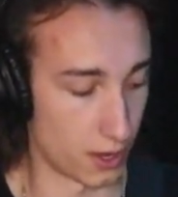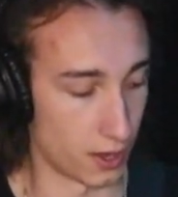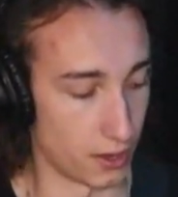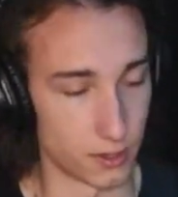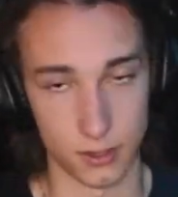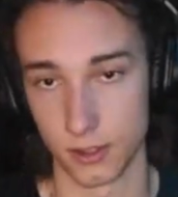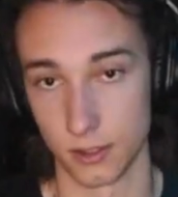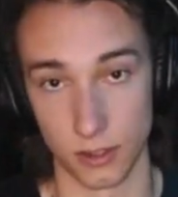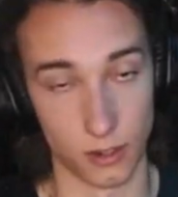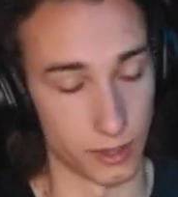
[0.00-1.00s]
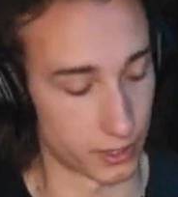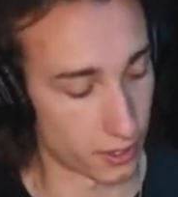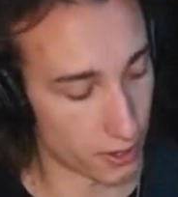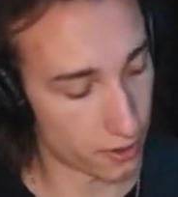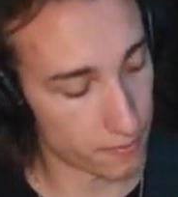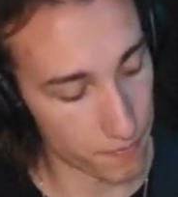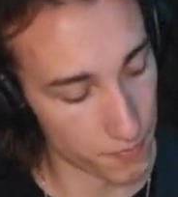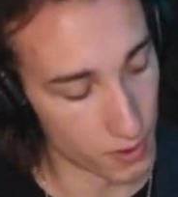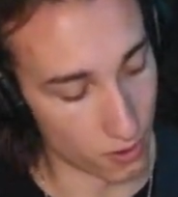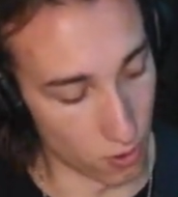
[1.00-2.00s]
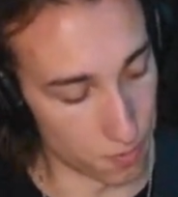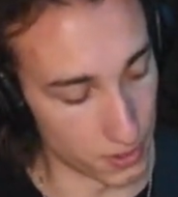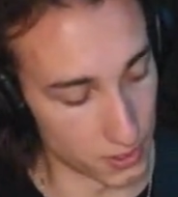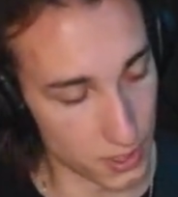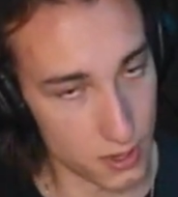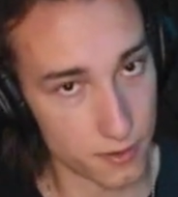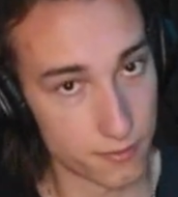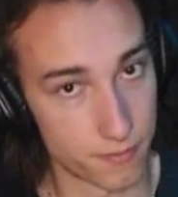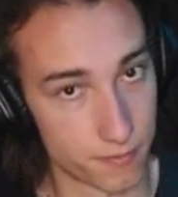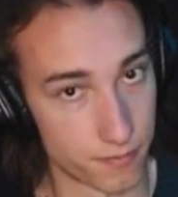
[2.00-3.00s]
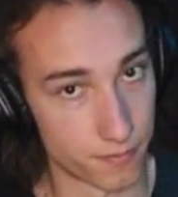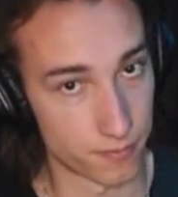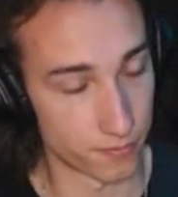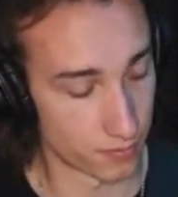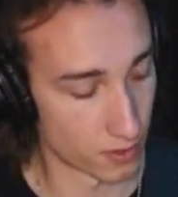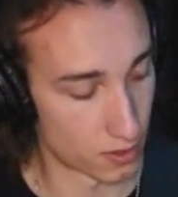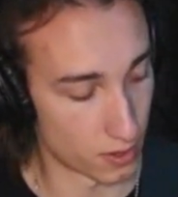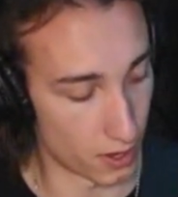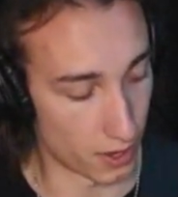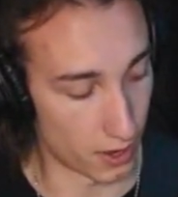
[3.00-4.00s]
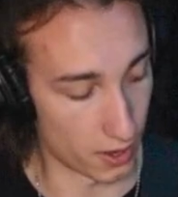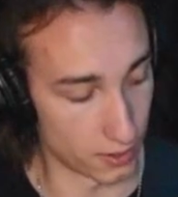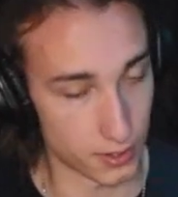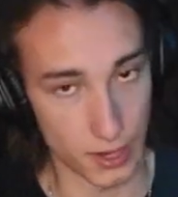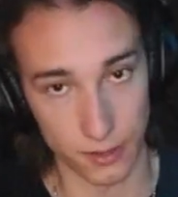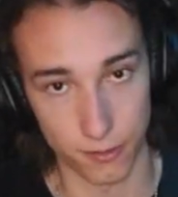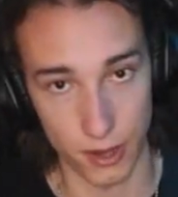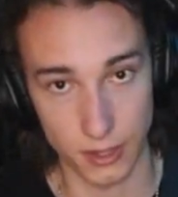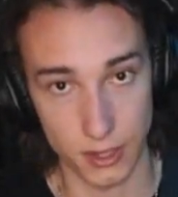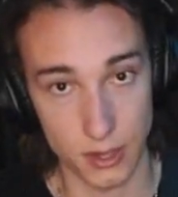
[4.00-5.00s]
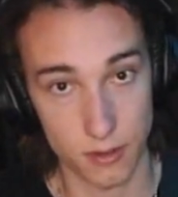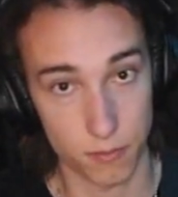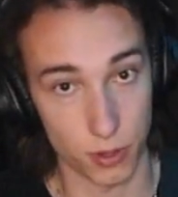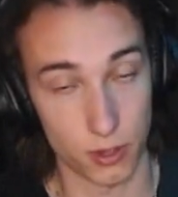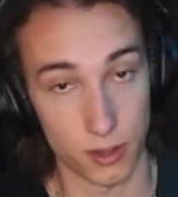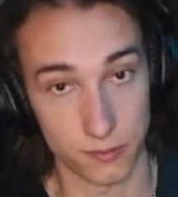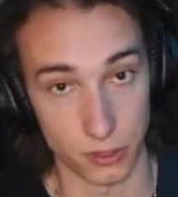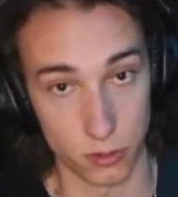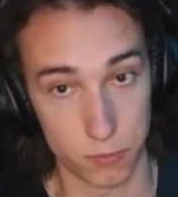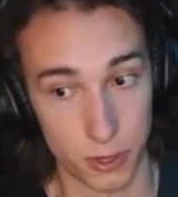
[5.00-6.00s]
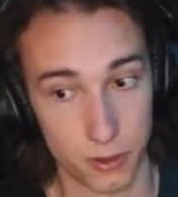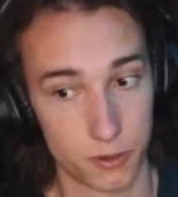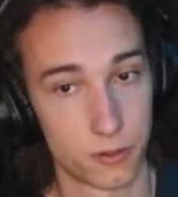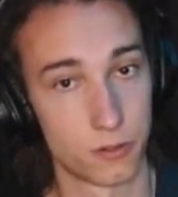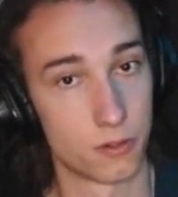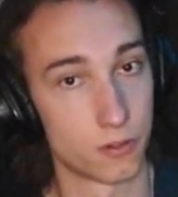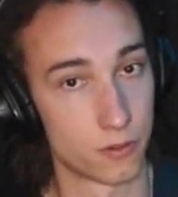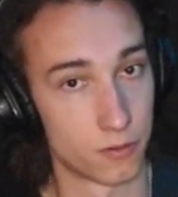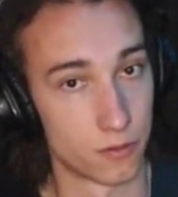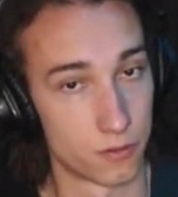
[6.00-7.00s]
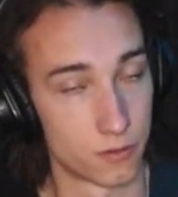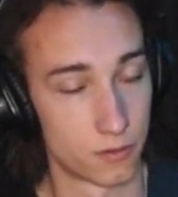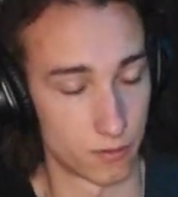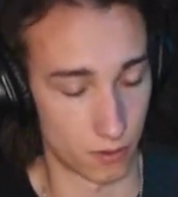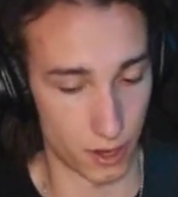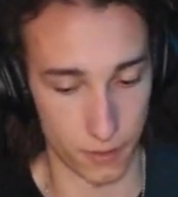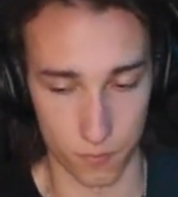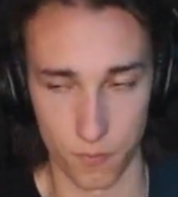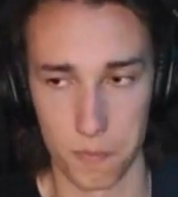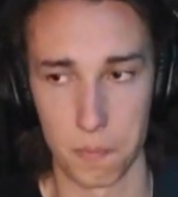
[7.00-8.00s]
then this little lick here, open D, and then 2nd fret D, pull off to open, right?